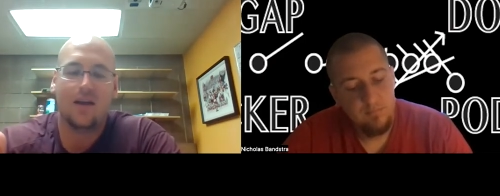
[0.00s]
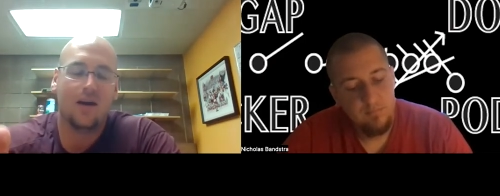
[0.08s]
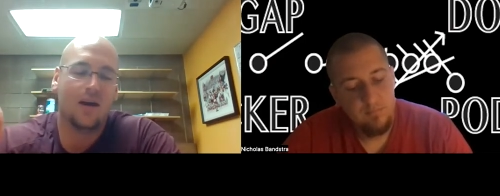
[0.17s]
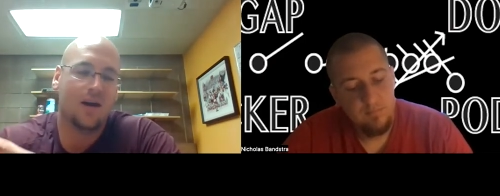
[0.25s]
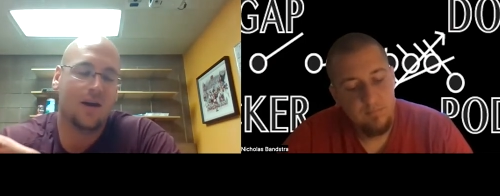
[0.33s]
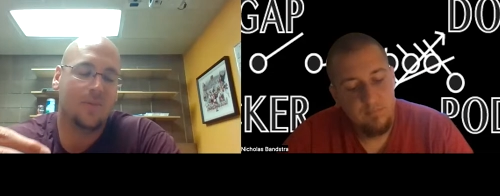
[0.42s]

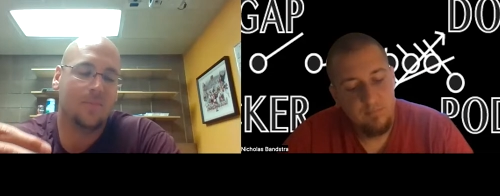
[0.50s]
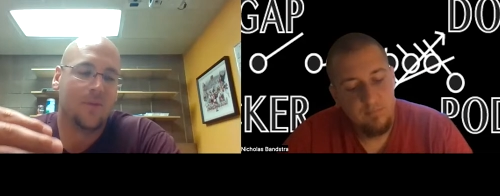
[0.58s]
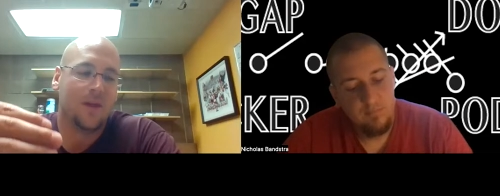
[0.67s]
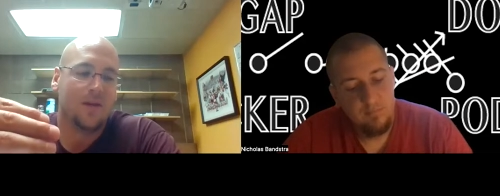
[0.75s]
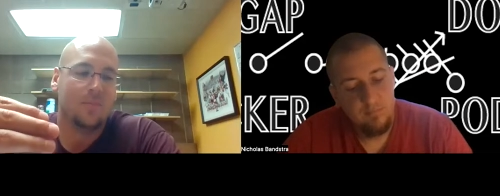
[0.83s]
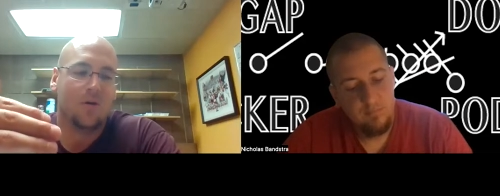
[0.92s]
Speaker 1: um,
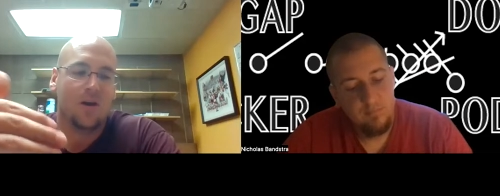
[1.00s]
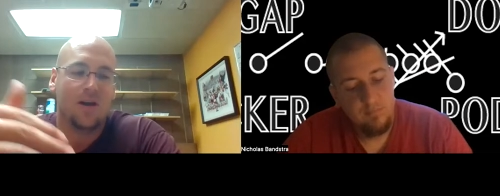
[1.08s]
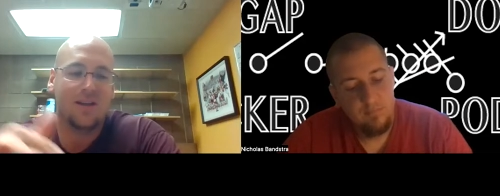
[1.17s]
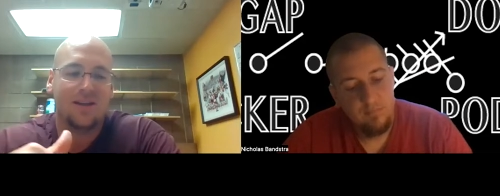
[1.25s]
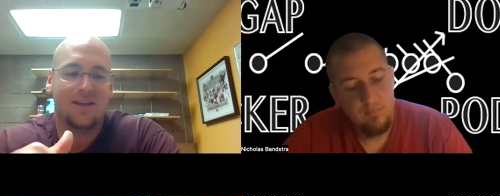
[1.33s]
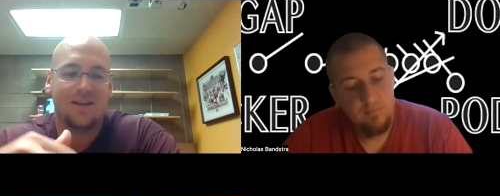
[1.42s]

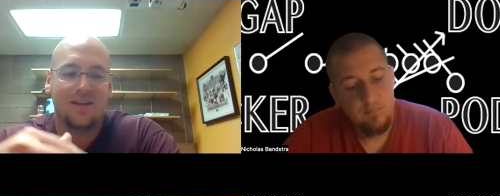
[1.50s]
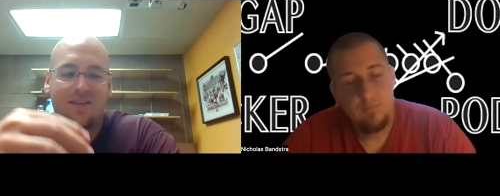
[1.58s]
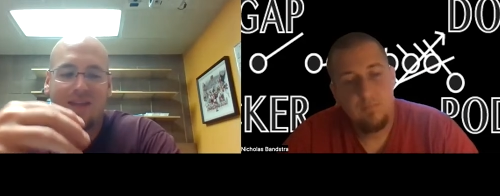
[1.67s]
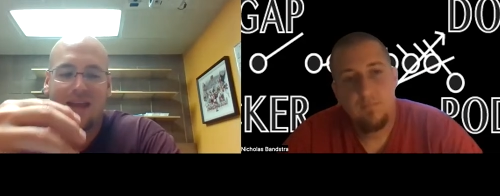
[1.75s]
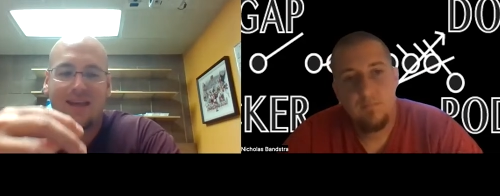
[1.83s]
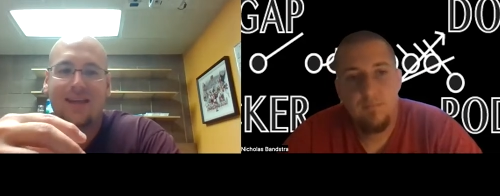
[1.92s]
but
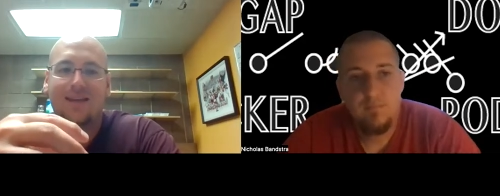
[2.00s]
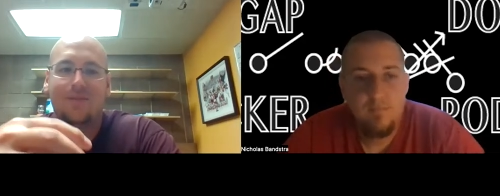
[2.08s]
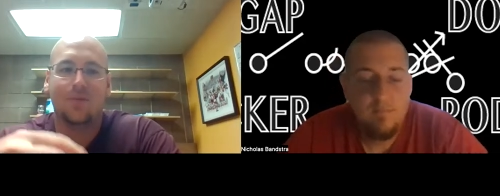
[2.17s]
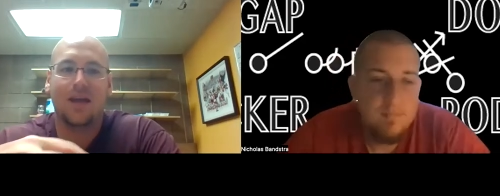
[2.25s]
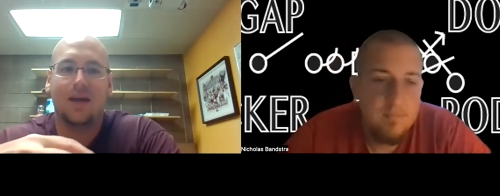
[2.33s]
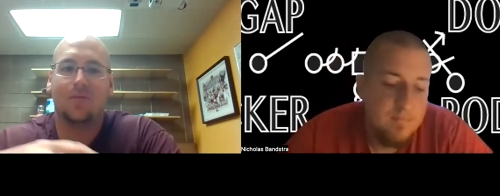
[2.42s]
they need to
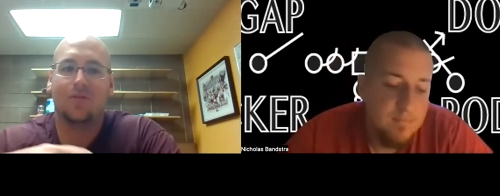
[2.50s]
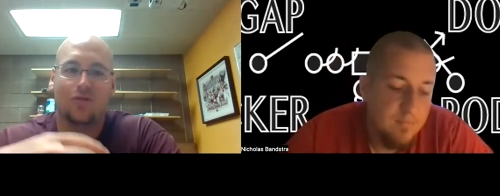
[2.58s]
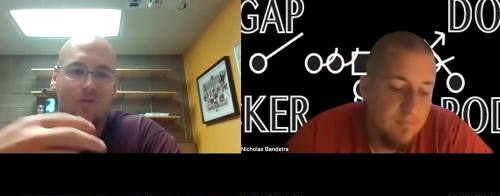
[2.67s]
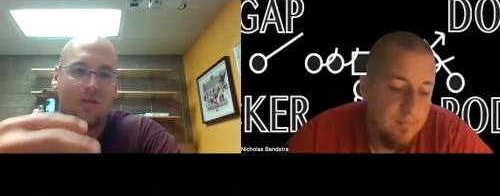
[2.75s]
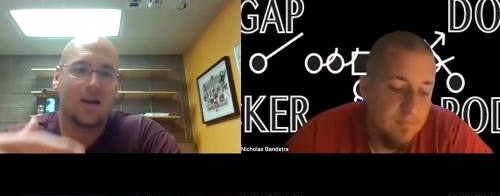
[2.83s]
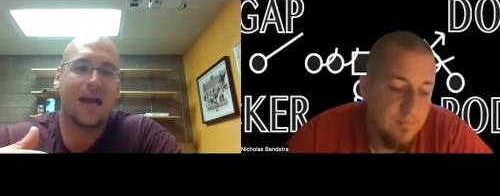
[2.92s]
be able
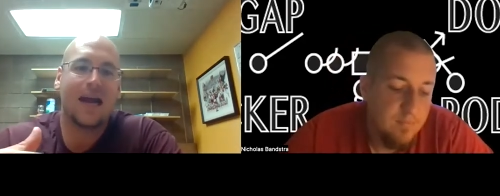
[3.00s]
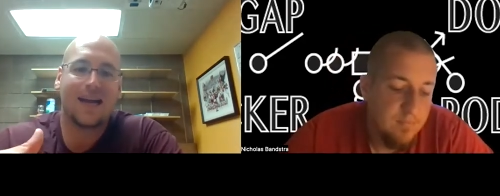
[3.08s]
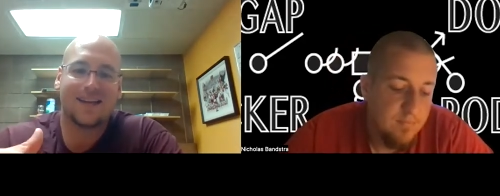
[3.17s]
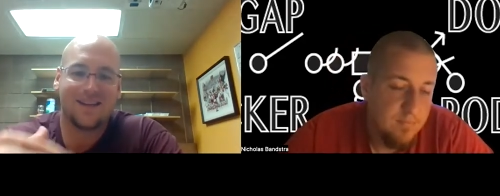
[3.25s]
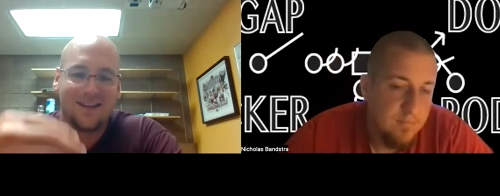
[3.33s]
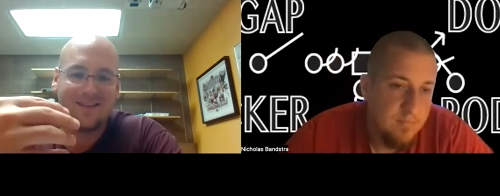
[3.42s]
to
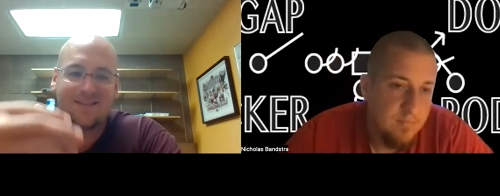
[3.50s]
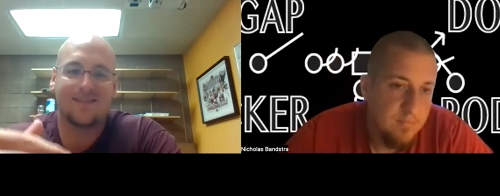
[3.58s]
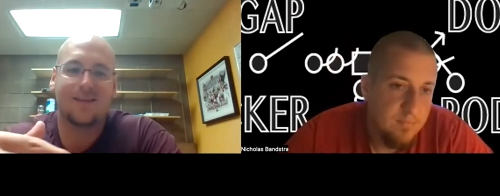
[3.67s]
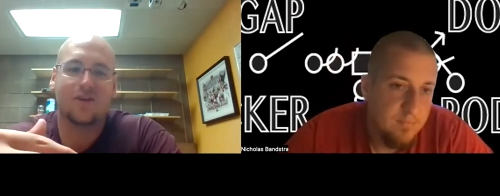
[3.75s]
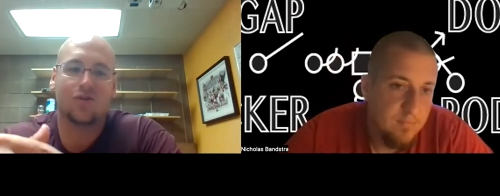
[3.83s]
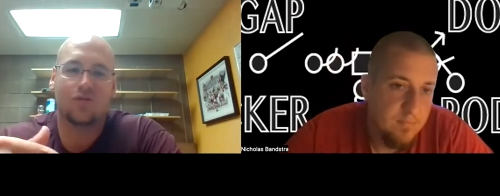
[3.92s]
react
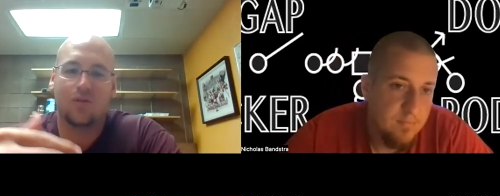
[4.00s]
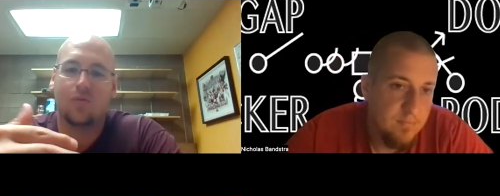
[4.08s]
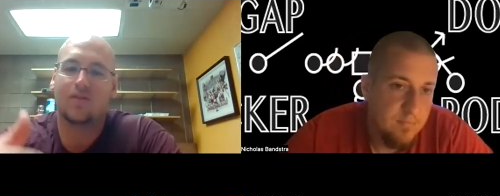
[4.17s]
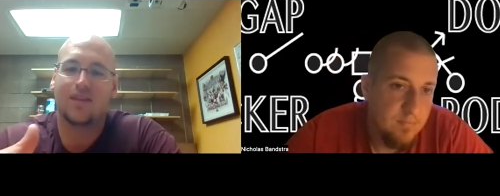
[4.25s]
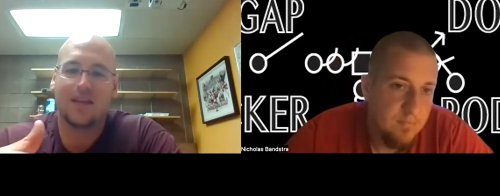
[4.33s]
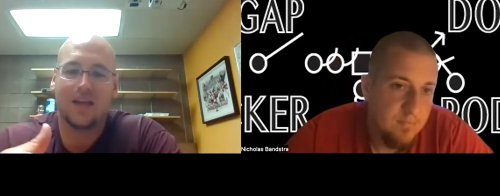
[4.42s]
instinctually
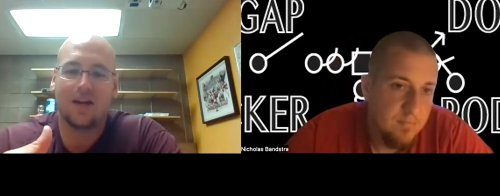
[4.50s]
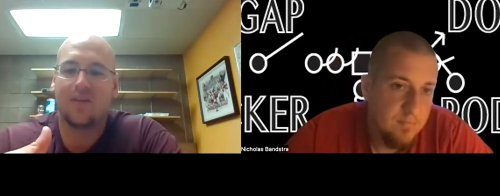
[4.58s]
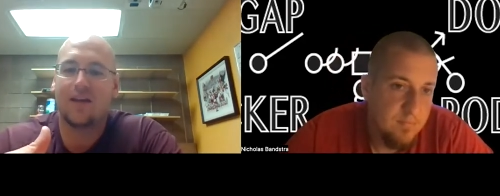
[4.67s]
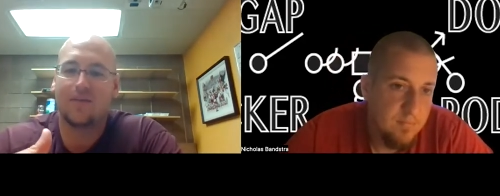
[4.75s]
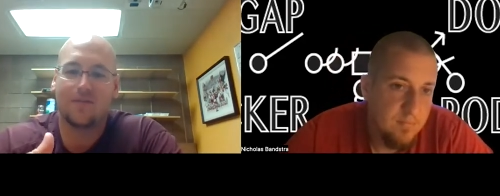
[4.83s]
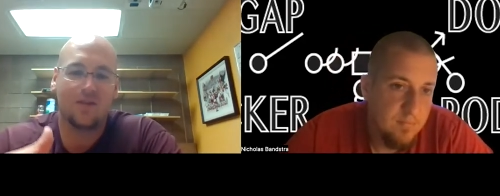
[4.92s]
once they get on
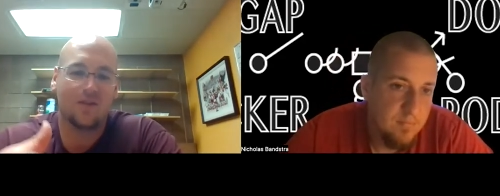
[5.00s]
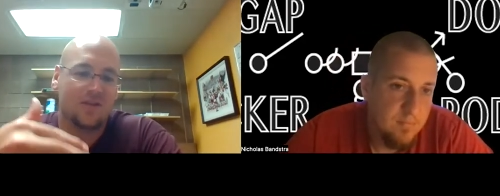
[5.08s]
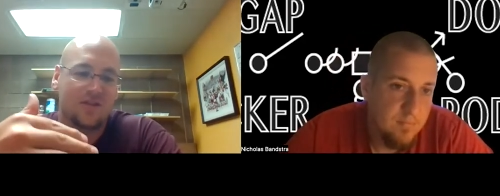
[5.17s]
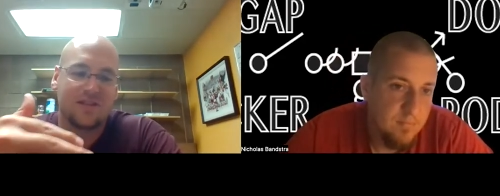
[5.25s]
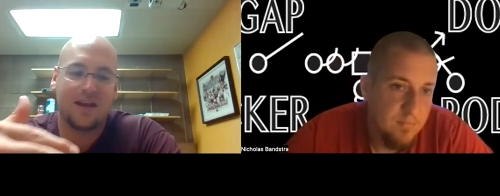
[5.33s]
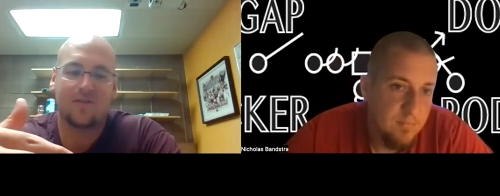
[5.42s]
that field,
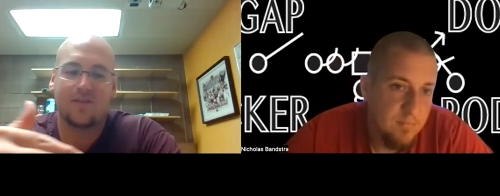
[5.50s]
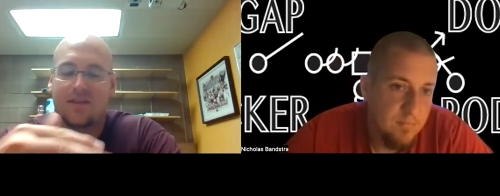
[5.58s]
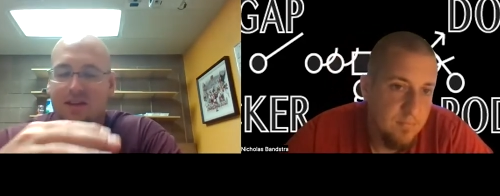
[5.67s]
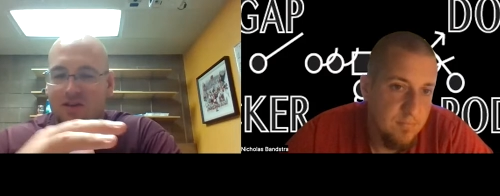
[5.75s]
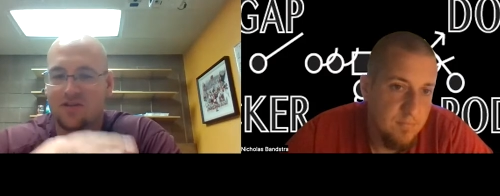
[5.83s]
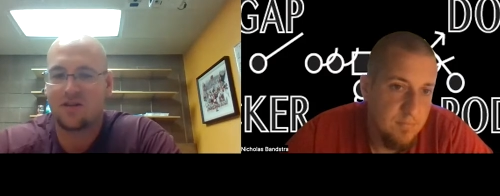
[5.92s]
and just
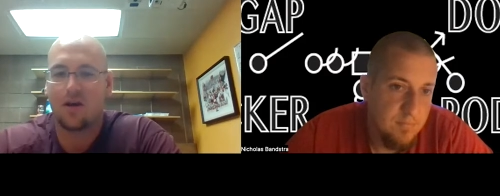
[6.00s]
everything just